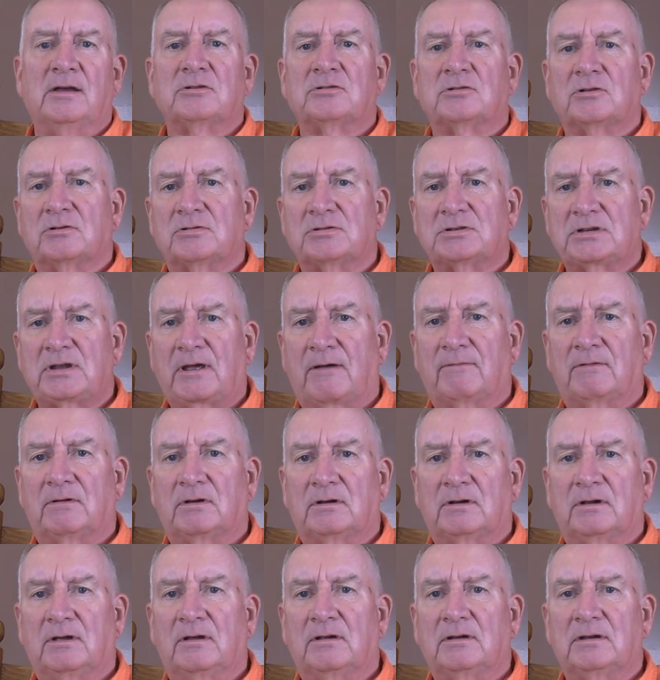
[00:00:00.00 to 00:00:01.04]
So
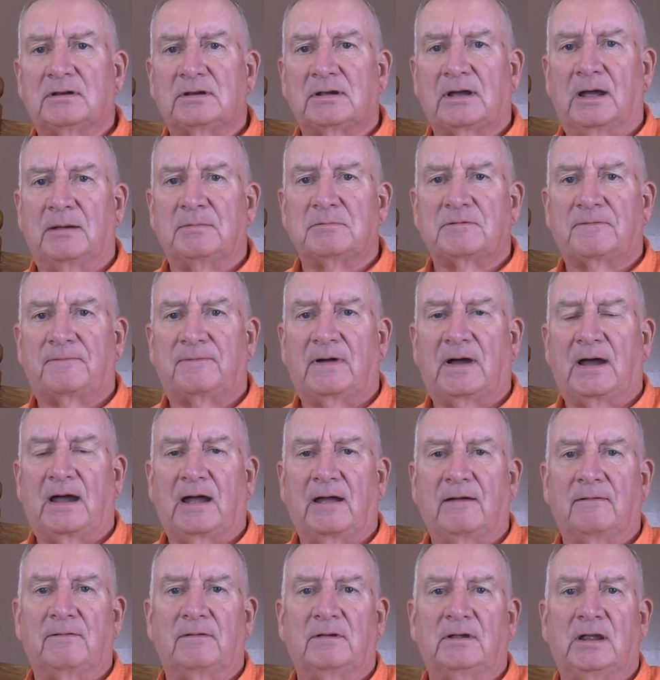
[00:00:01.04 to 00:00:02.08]
7 times
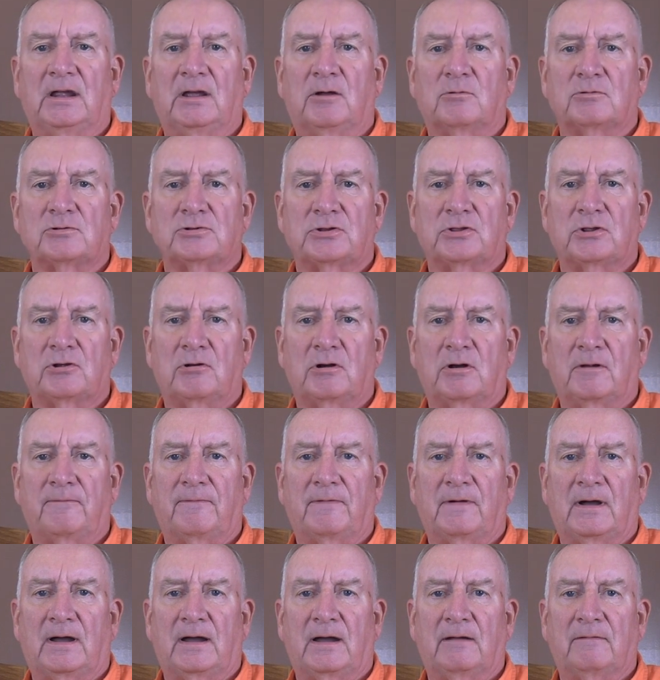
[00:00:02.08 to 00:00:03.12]
5 equals
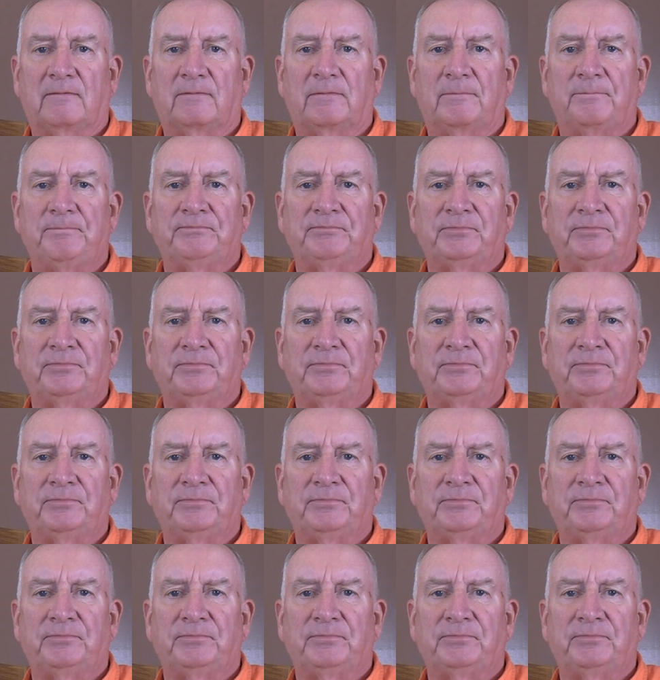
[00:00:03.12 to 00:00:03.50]
35.